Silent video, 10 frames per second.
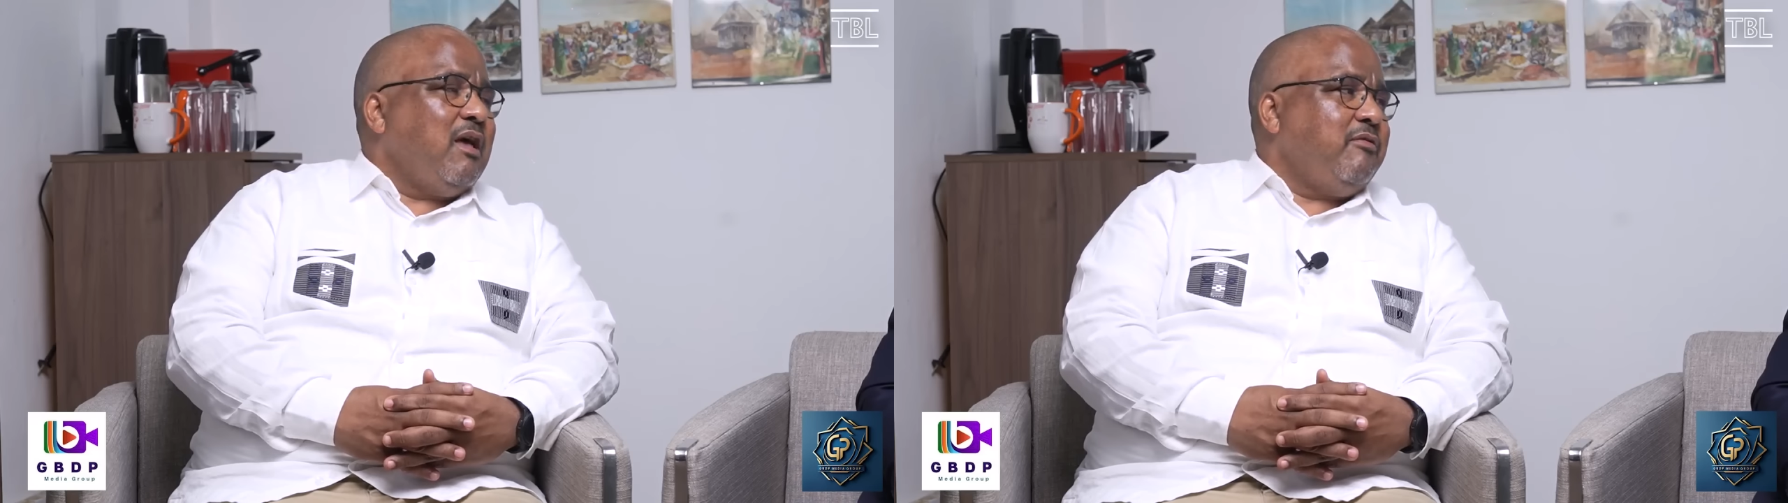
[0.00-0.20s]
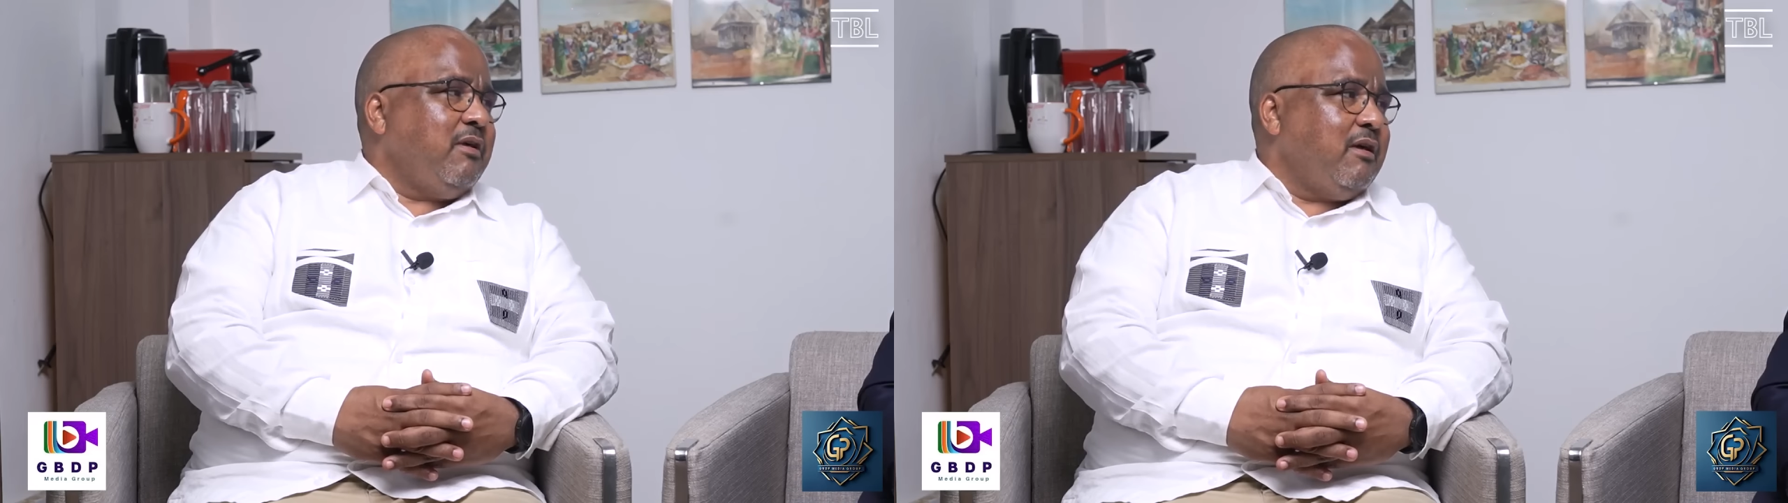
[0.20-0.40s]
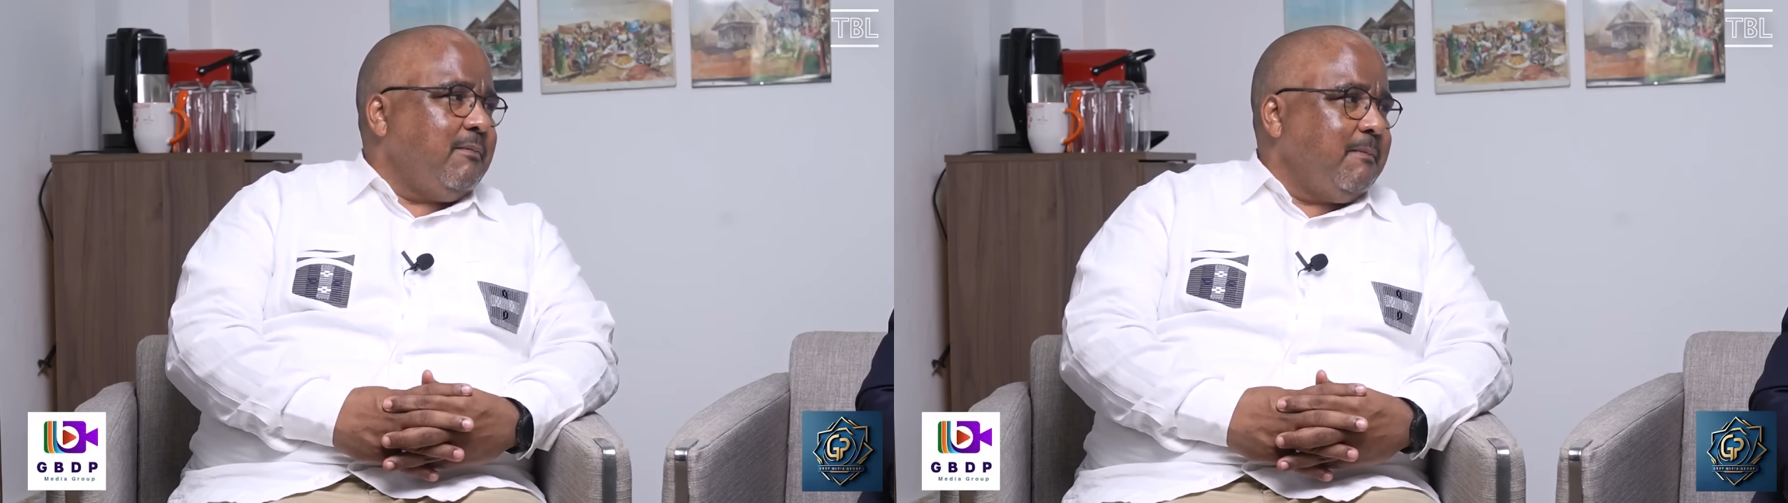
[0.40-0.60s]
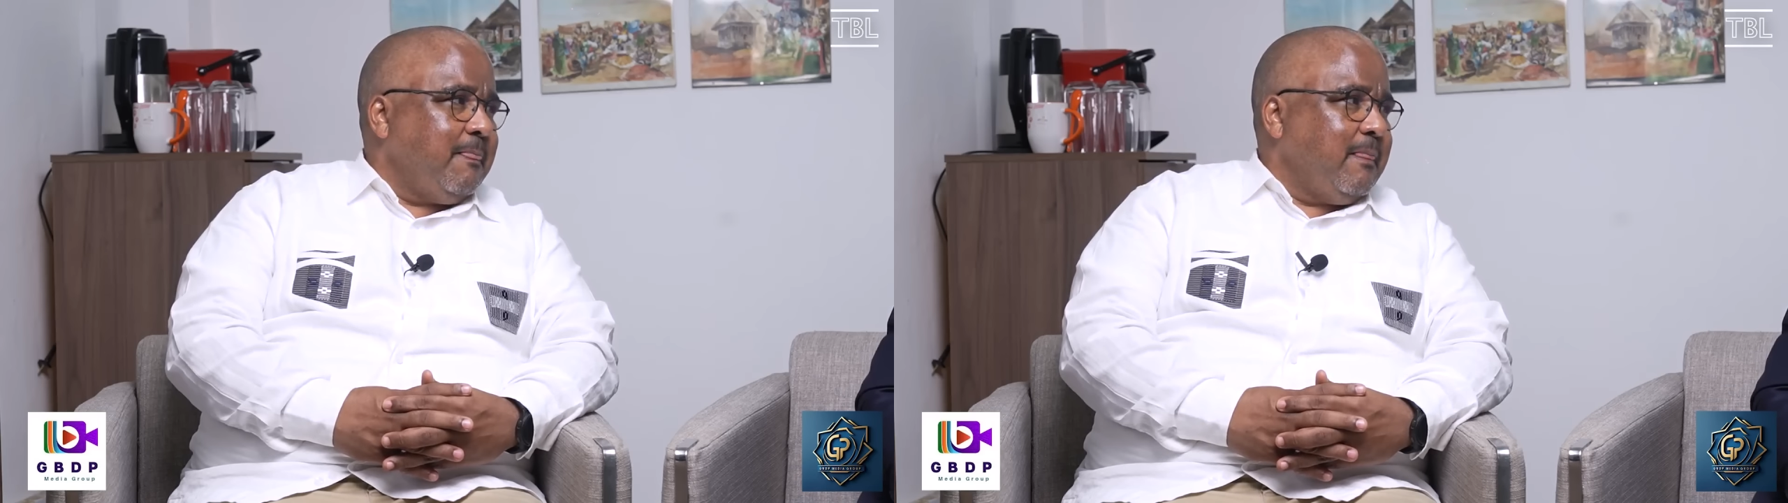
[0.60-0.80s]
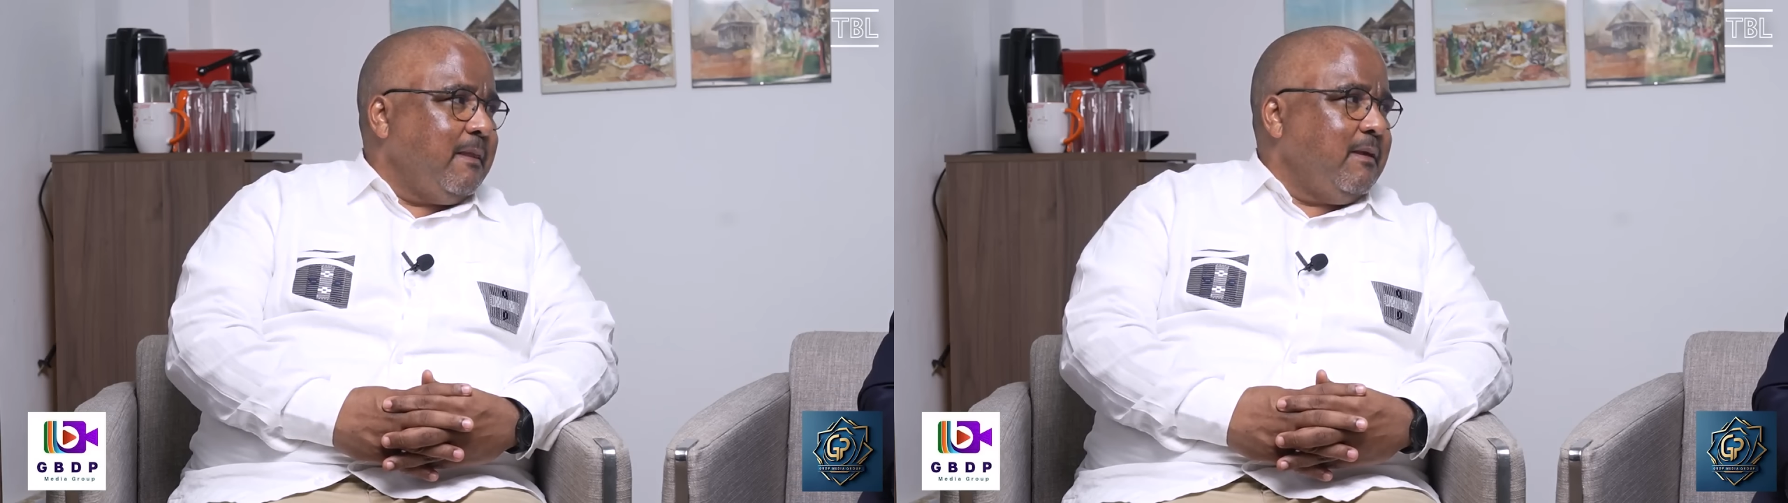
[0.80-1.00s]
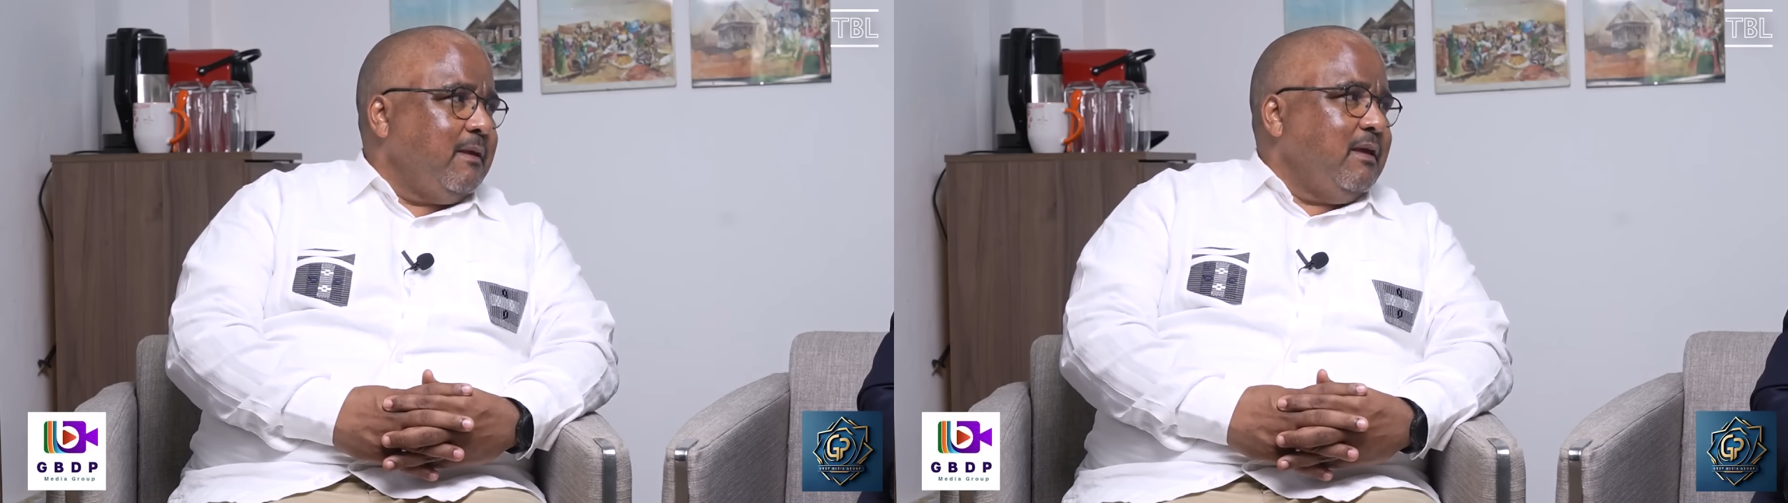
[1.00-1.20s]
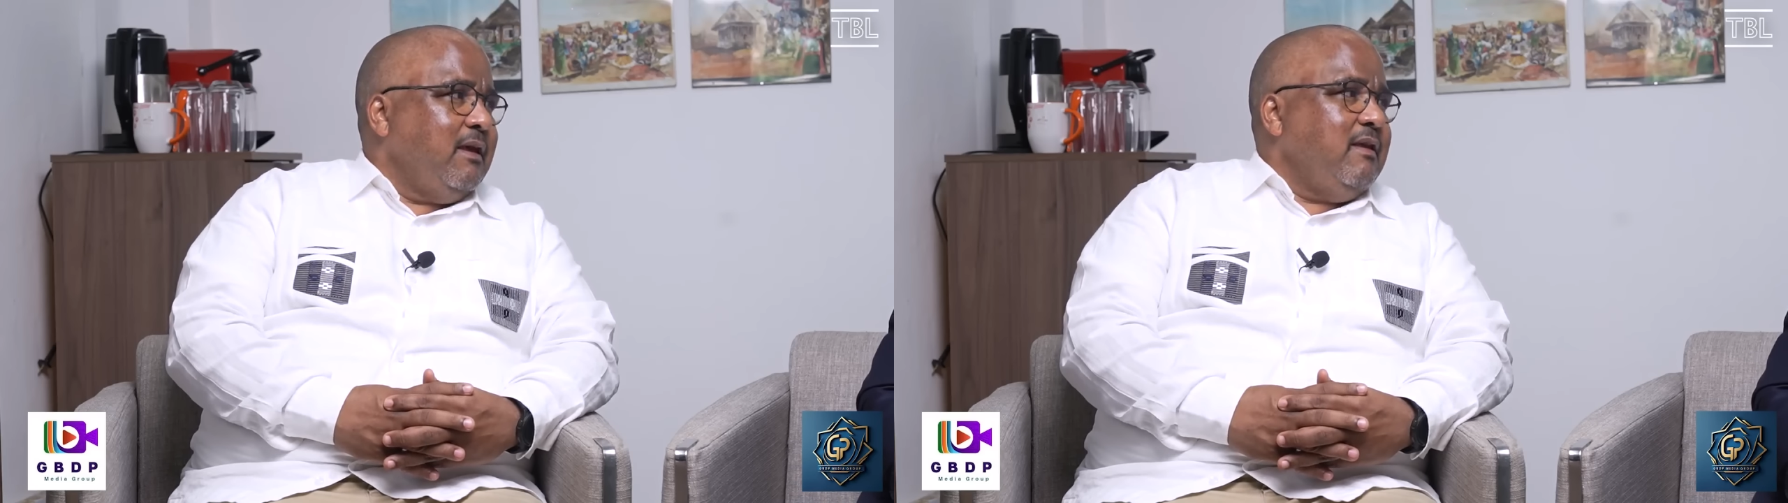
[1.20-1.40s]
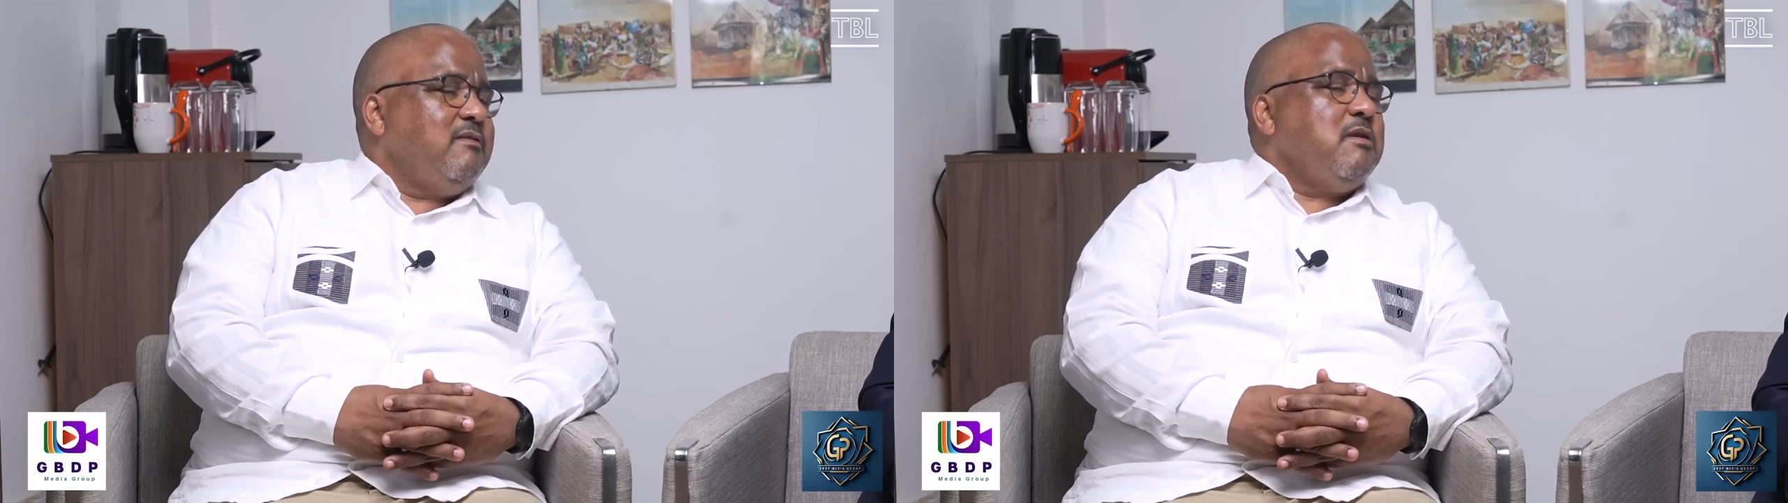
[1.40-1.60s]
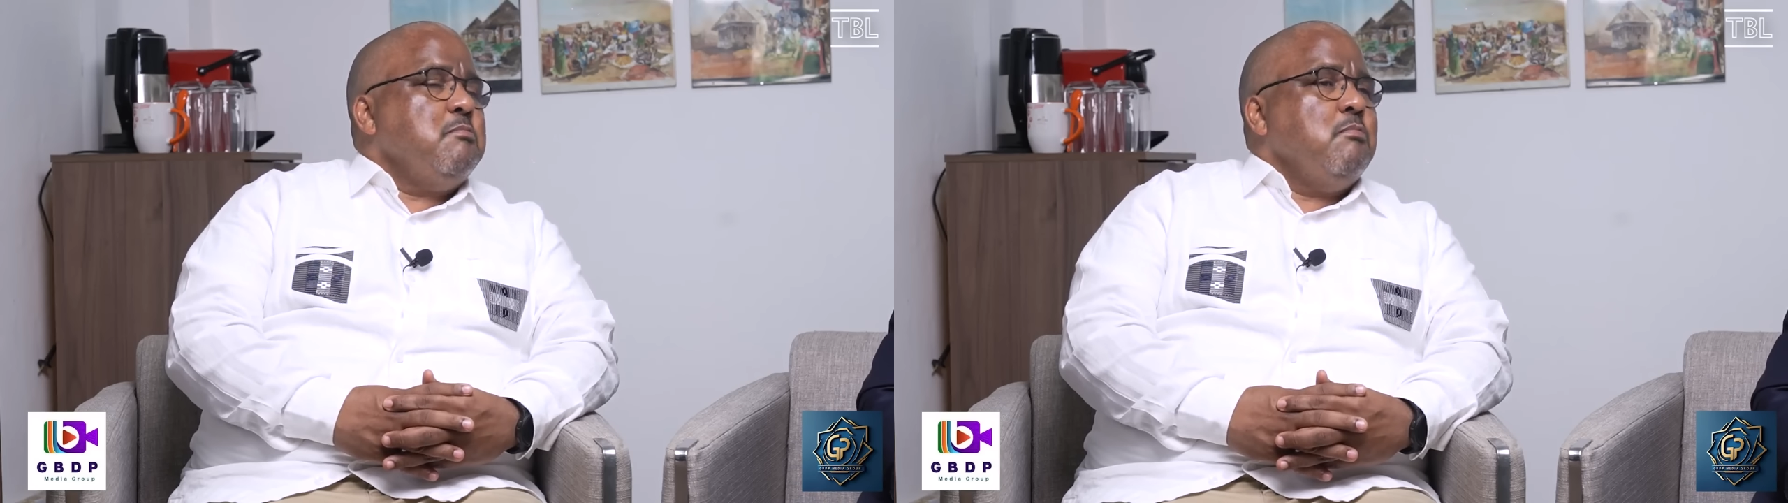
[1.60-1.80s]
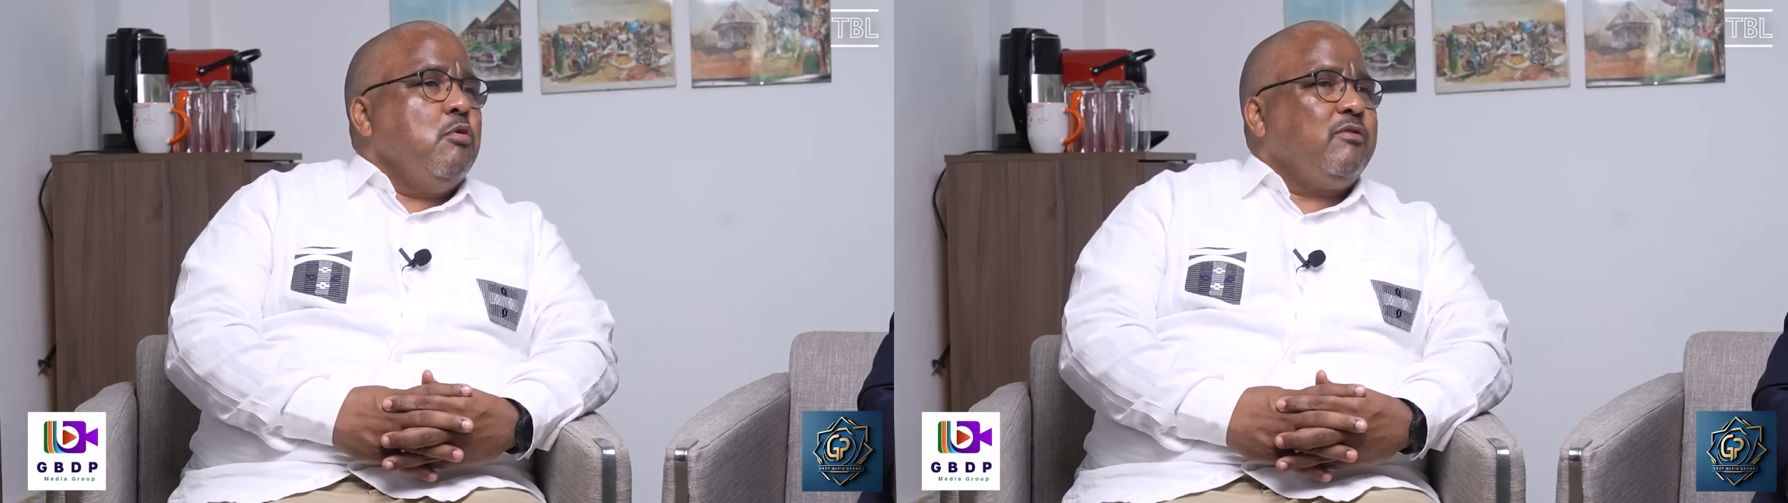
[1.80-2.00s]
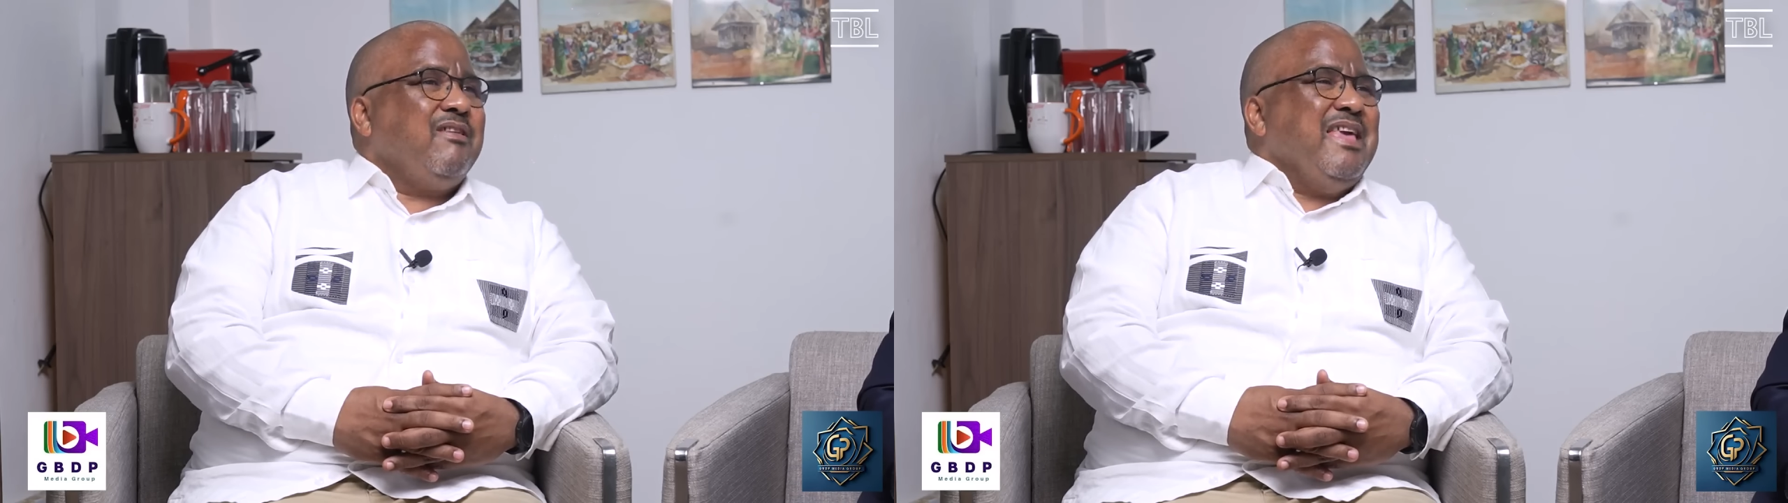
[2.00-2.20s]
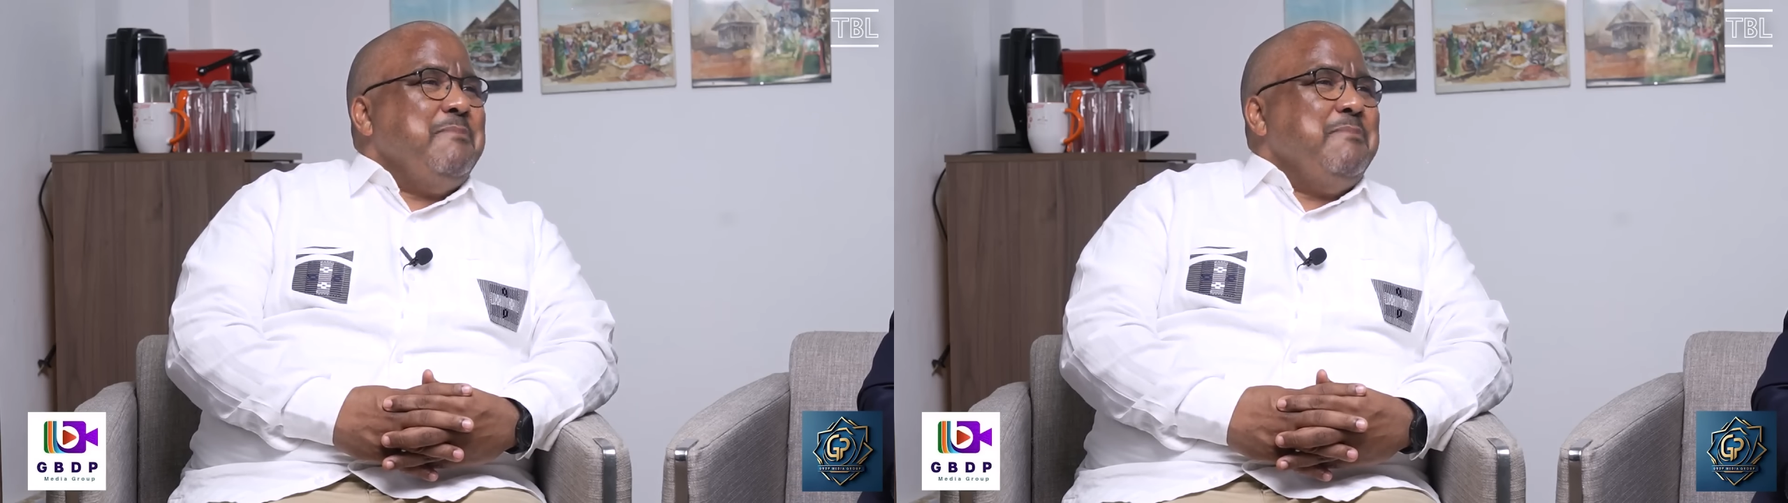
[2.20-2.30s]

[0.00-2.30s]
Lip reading: Africa. It's the most